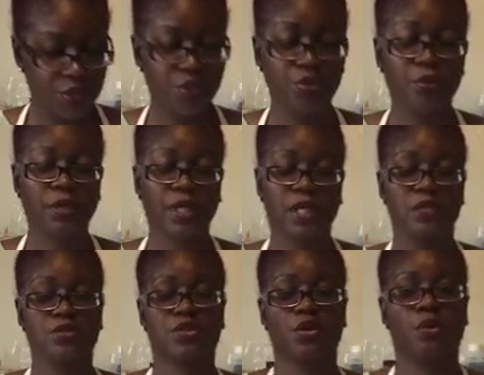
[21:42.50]
You
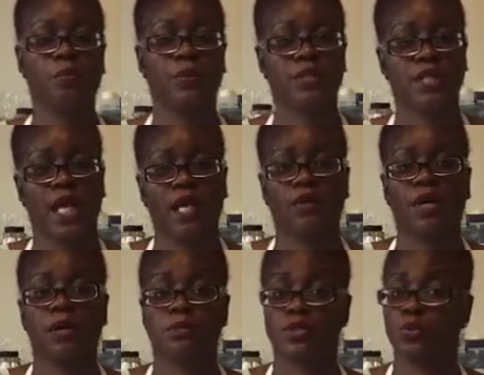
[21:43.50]
can soak with tallow
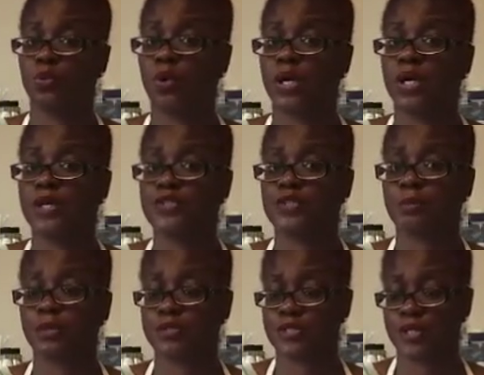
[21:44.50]
up to
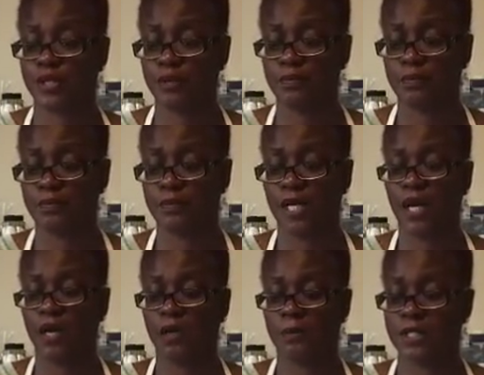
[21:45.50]
100%,
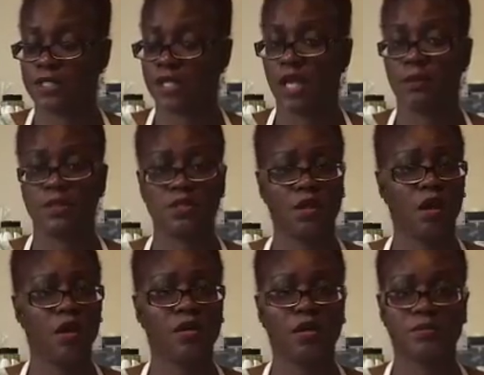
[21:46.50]
the same as
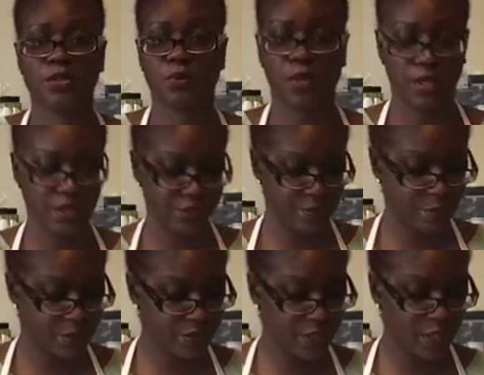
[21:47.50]
lard, up to
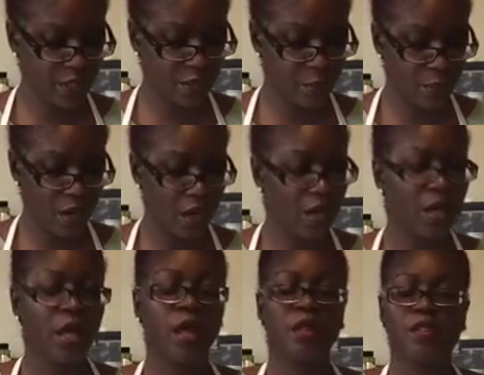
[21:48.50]
100% in a bar.
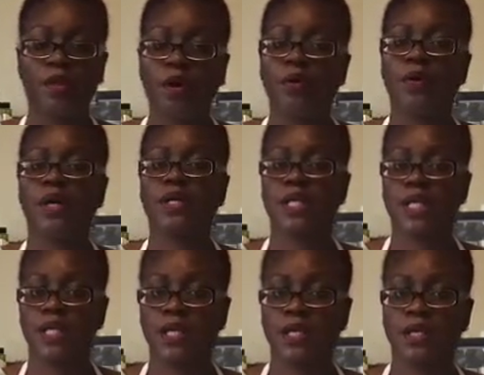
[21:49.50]
Though
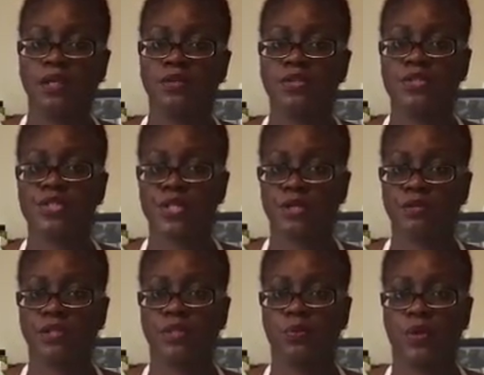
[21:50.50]
again, you
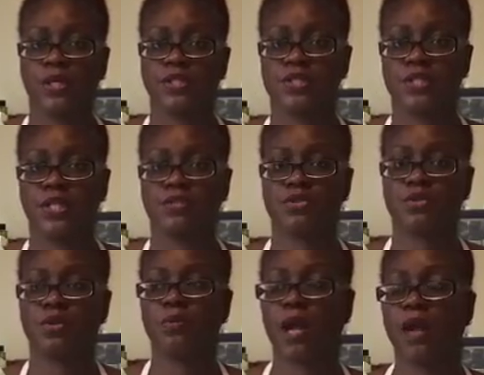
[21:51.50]
generally want to stick
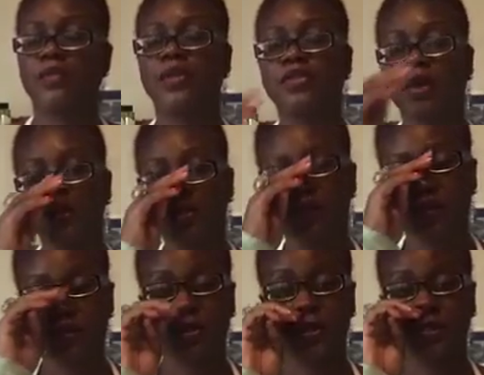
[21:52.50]
to around the 30
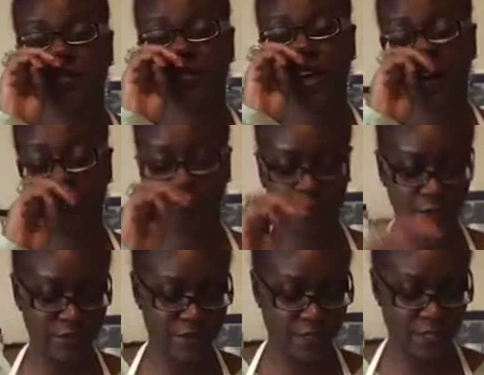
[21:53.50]
or
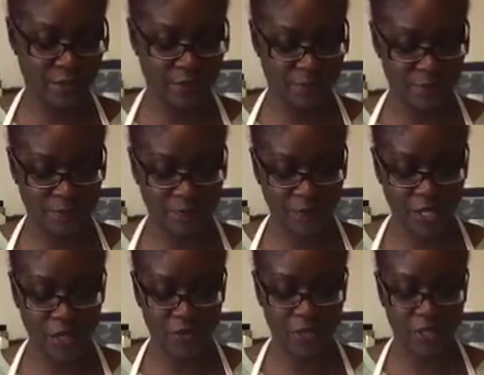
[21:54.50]
35%
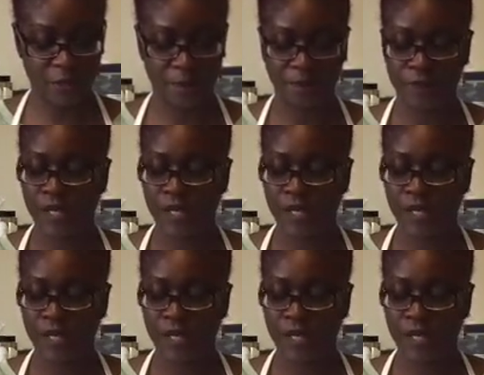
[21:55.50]
area.